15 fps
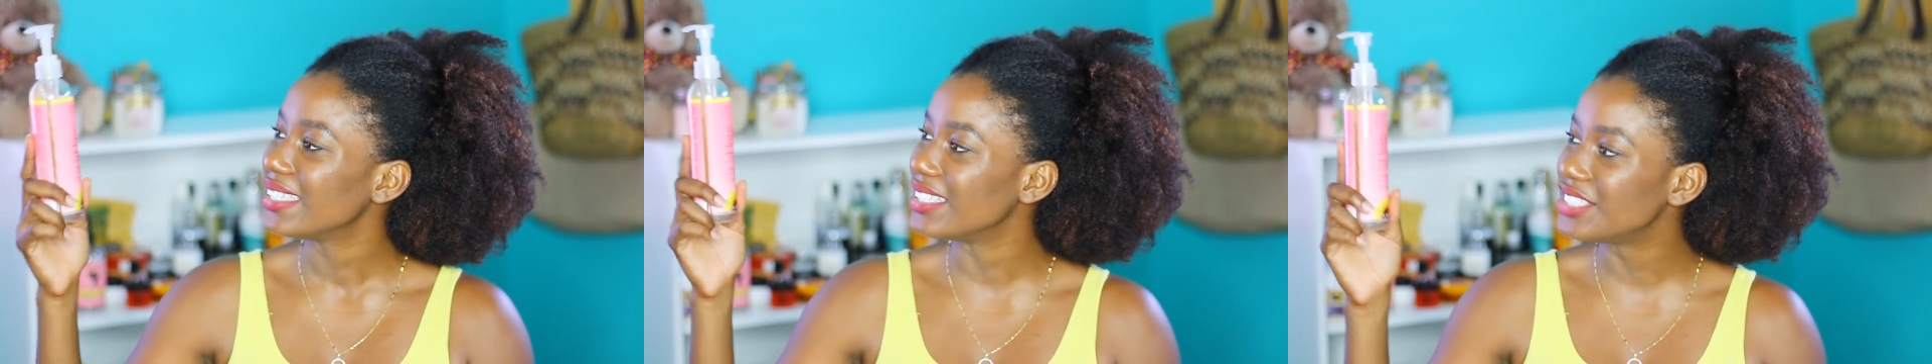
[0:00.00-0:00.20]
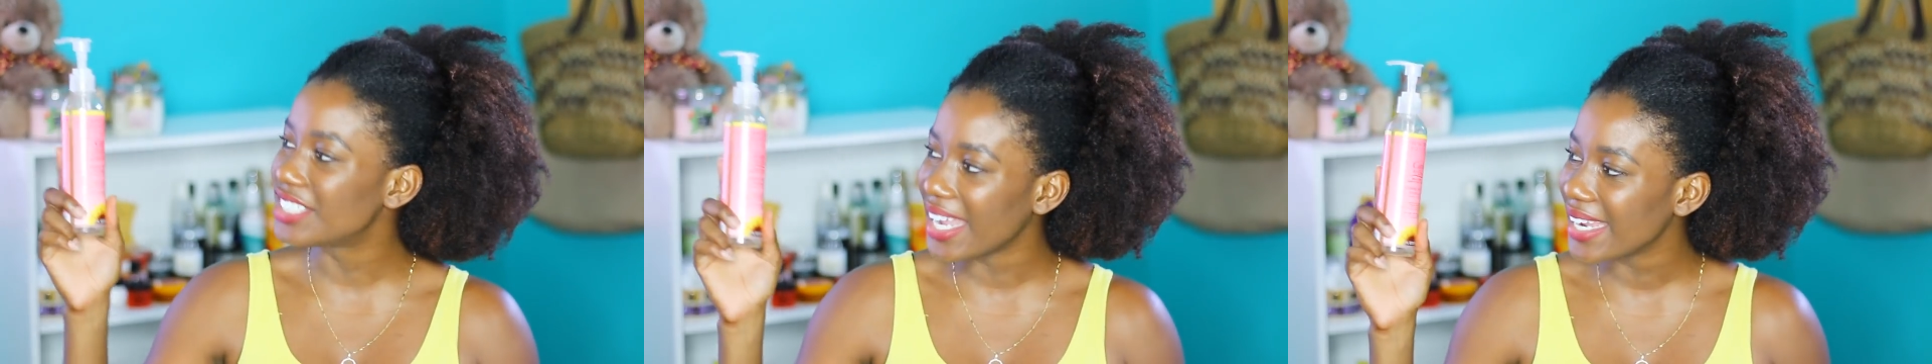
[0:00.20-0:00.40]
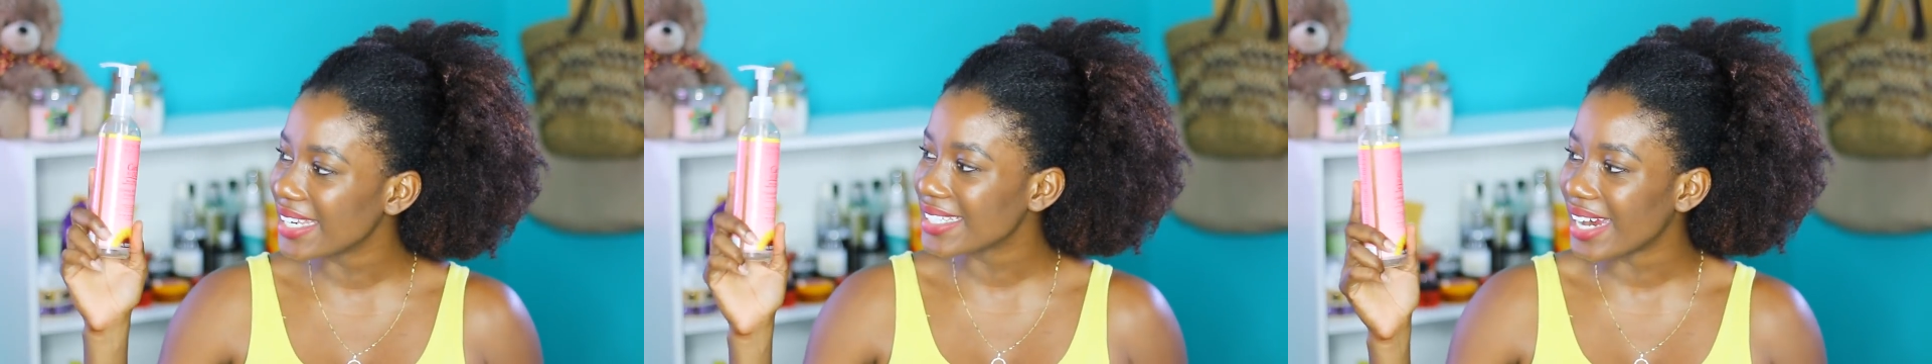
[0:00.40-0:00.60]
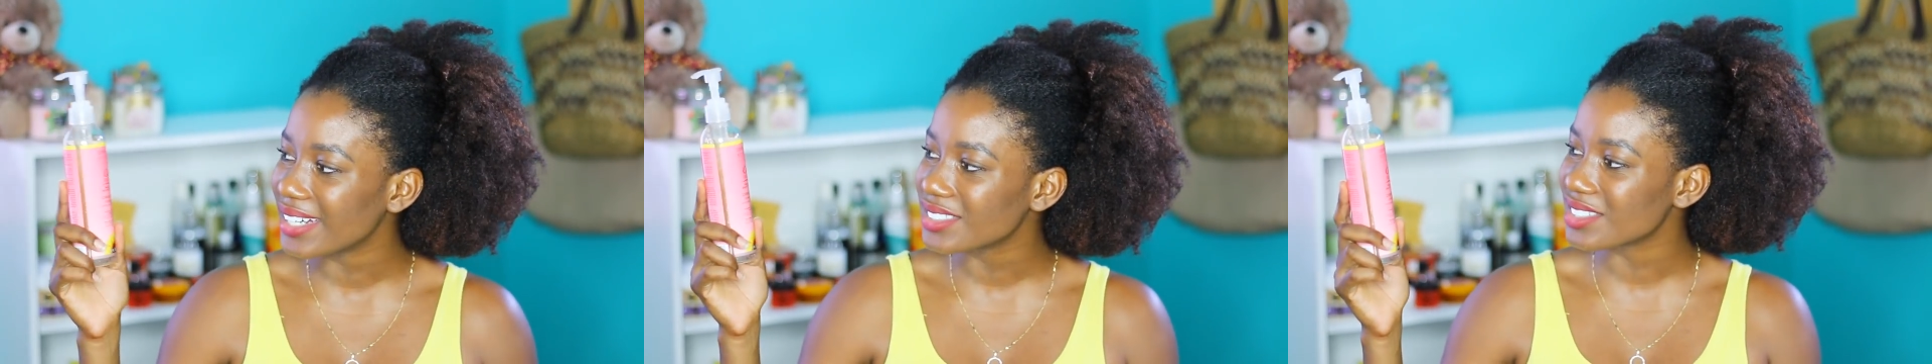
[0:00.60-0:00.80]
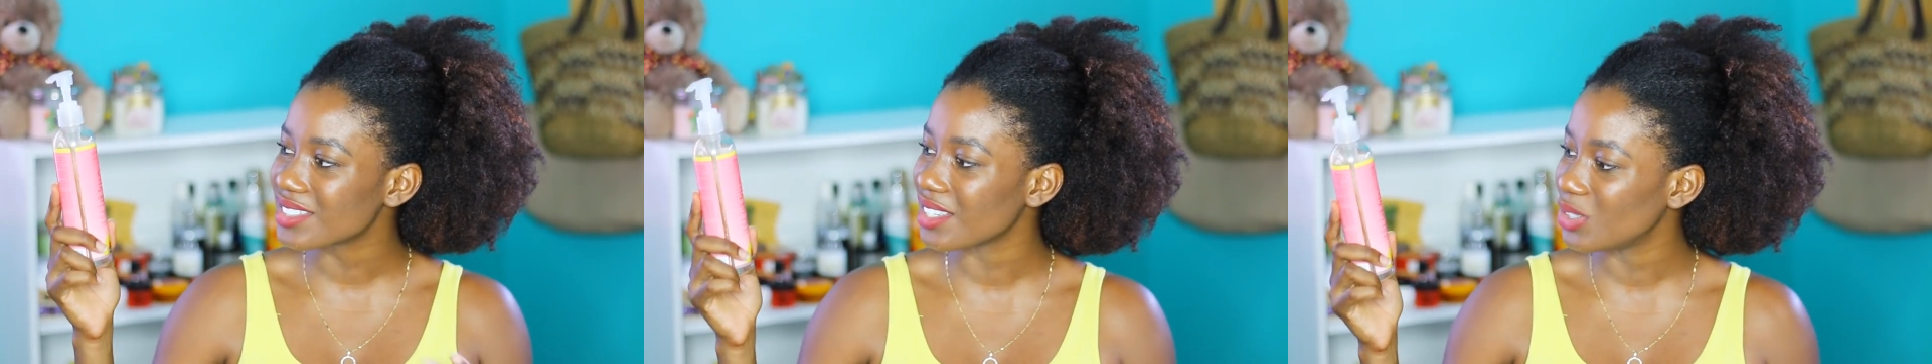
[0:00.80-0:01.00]
the Jane
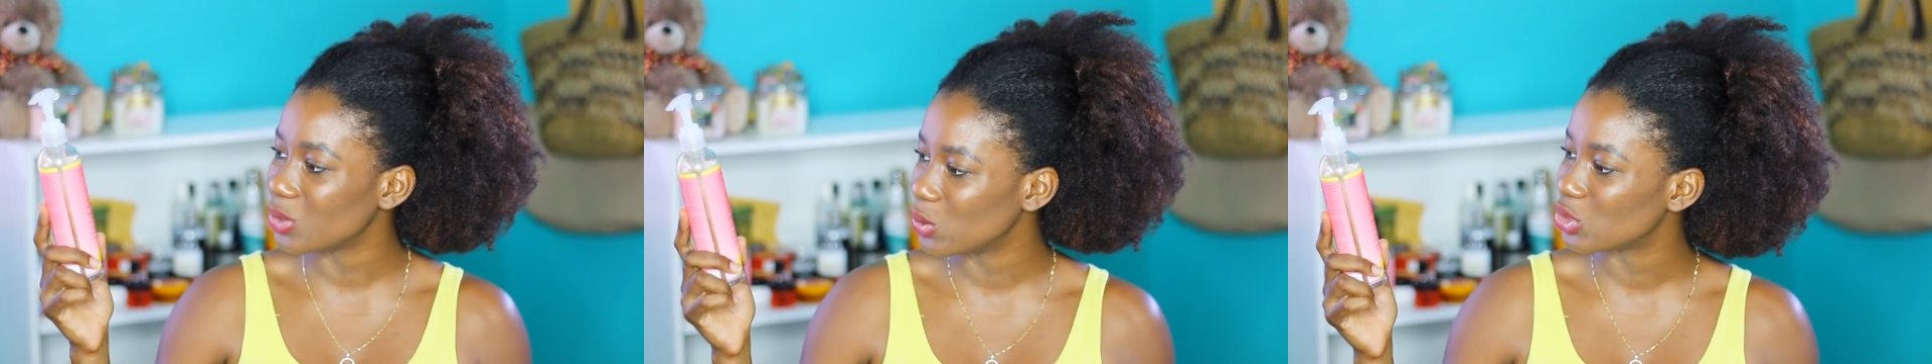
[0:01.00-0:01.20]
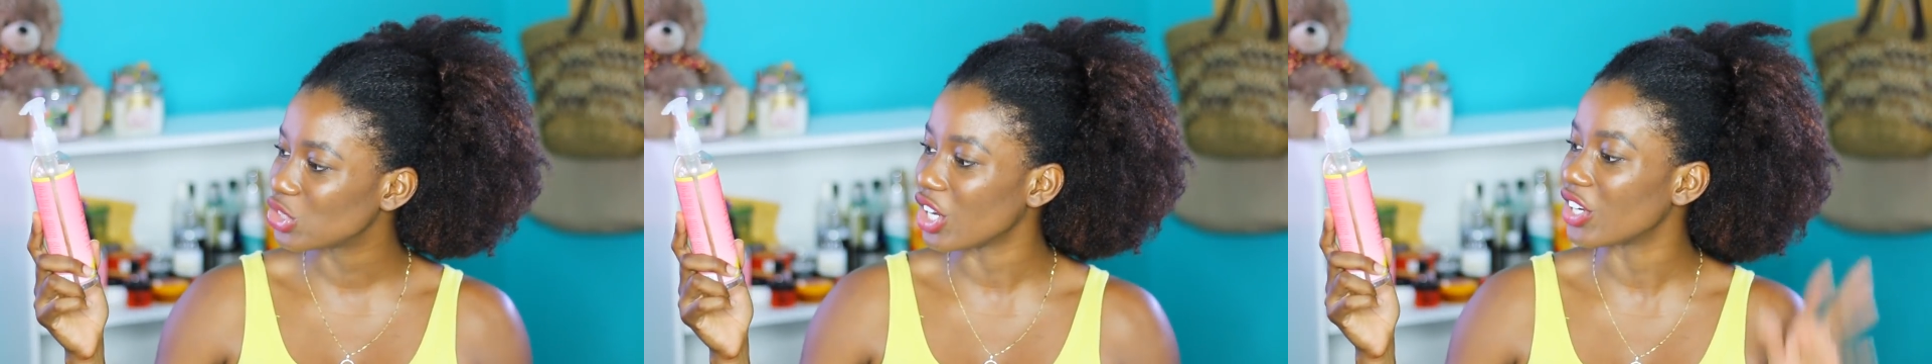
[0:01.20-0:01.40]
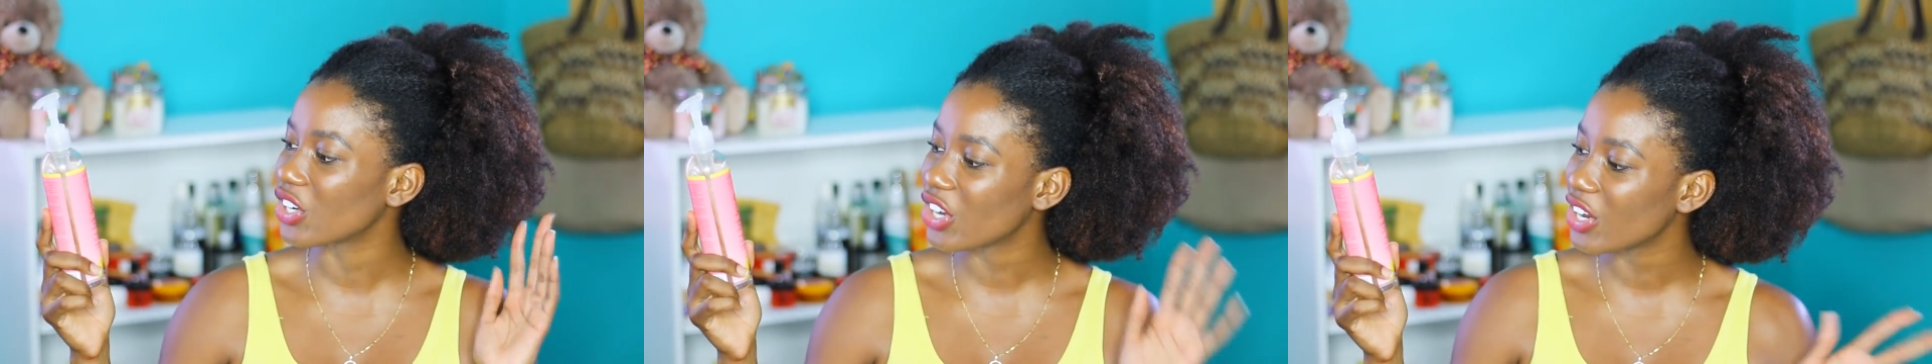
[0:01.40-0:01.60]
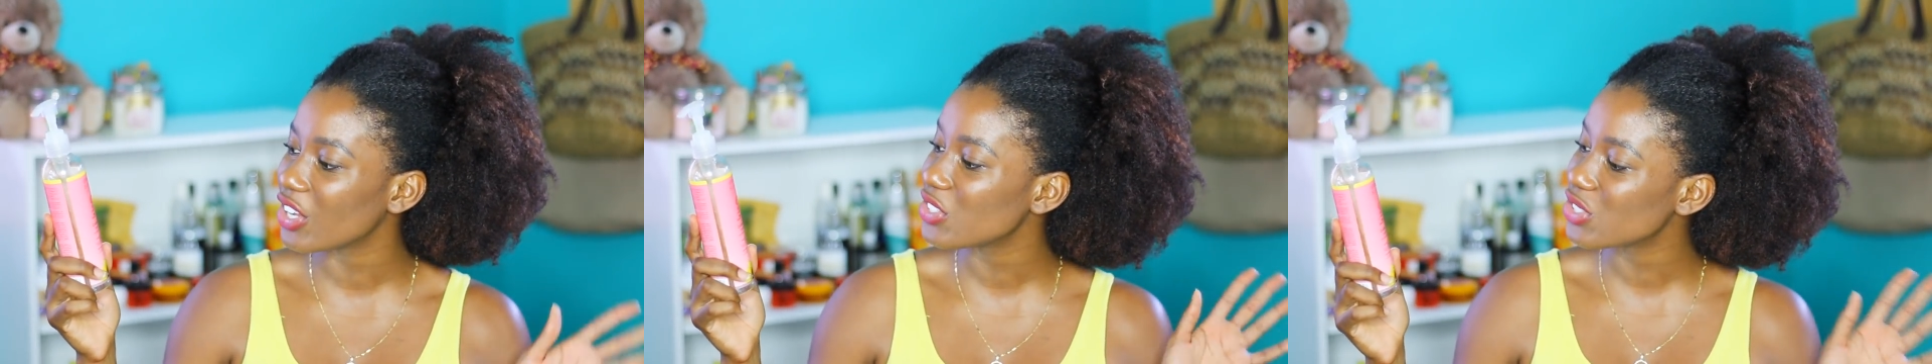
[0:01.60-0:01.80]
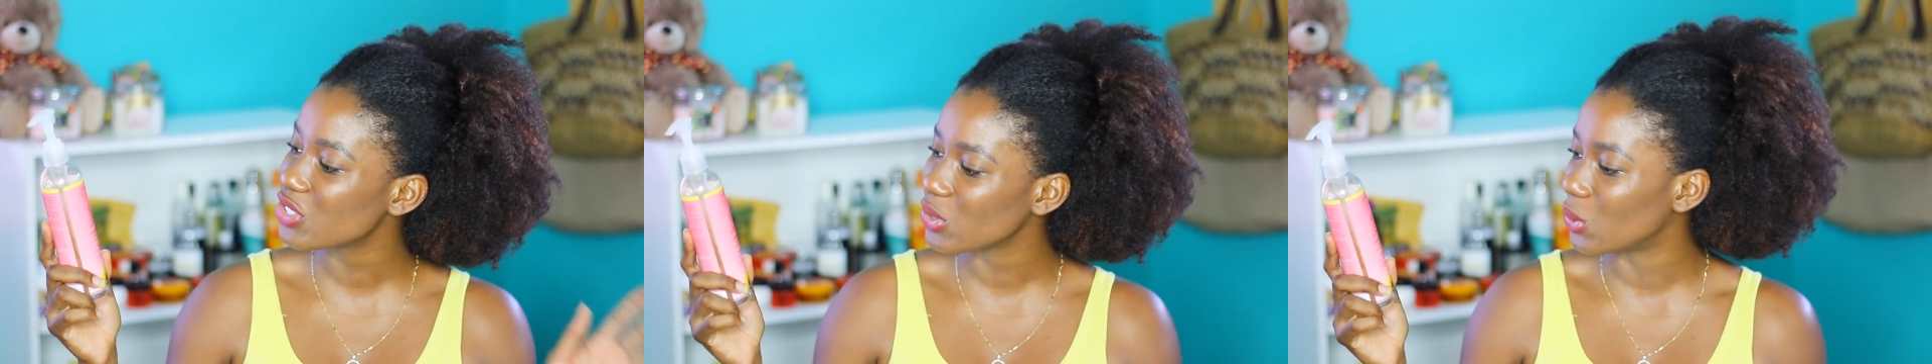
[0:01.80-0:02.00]
Carter Solution
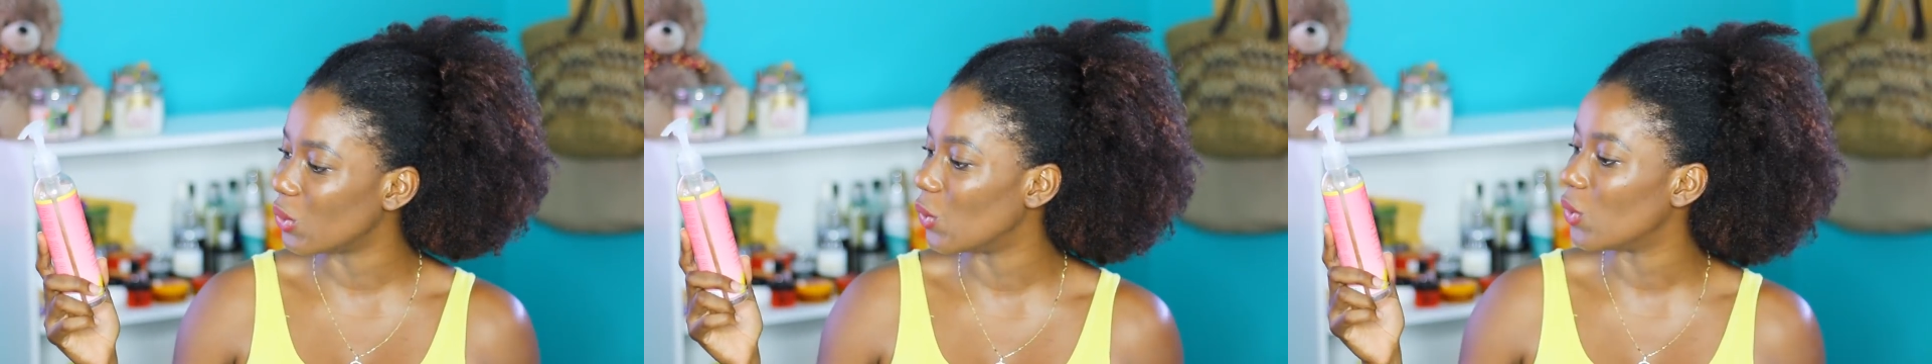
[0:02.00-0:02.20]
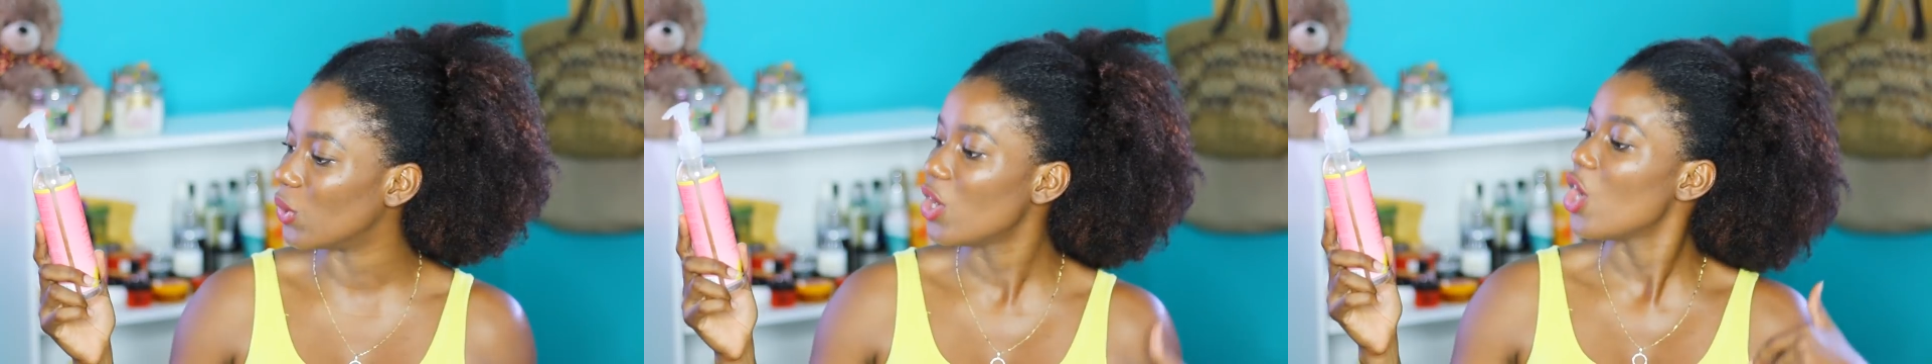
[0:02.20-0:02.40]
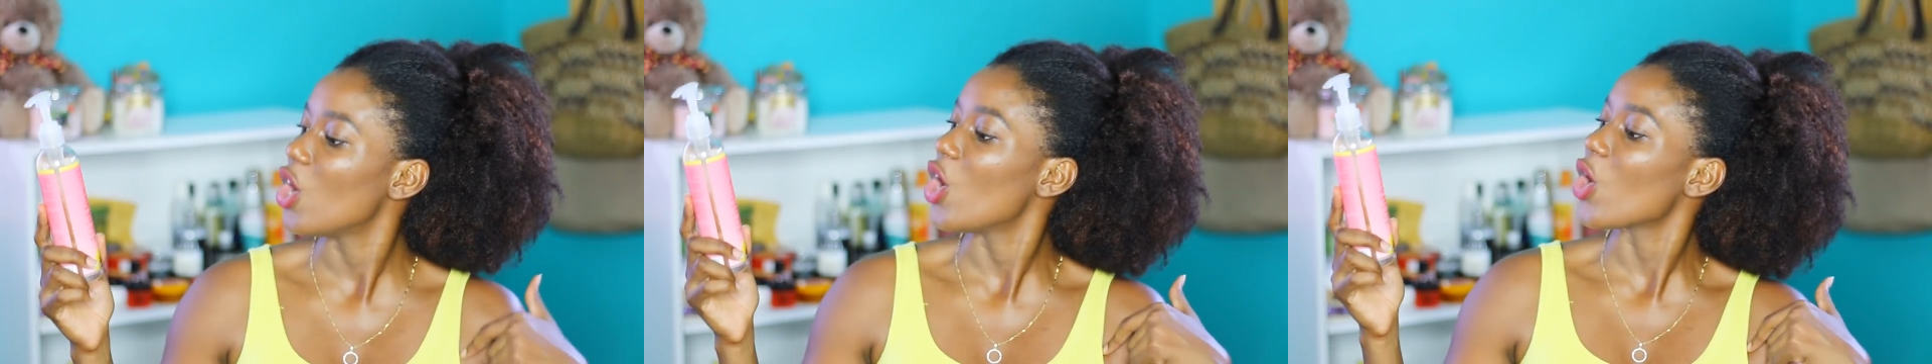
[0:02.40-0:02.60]
Curls to Go